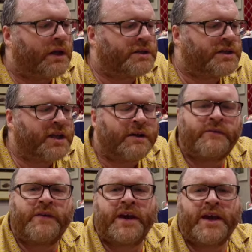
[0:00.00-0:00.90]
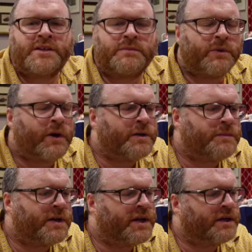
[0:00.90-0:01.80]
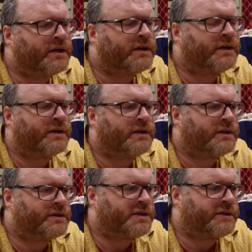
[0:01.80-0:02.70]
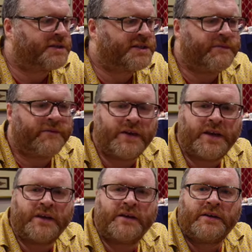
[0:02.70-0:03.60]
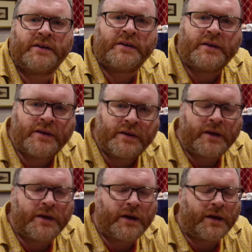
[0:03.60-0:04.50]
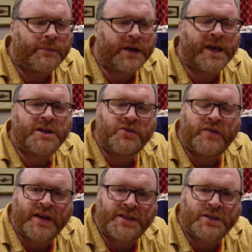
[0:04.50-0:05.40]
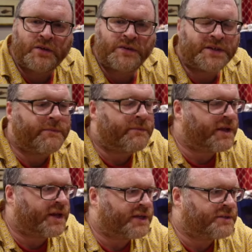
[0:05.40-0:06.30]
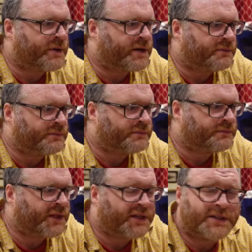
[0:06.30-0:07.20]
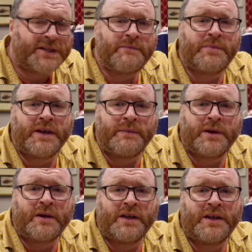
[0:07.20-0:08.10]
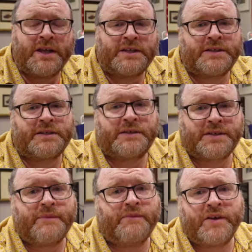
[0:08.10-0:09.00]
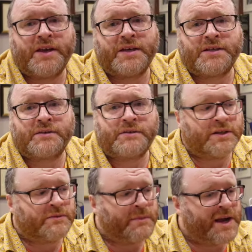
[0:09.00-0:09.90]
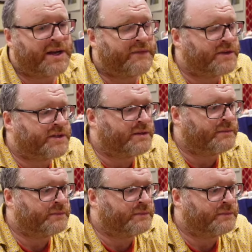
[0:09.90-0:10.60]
It's an unforgettable opening to a symphony. Begins with a very soft timpani as well. And the timpani part in this symphony is magnificent.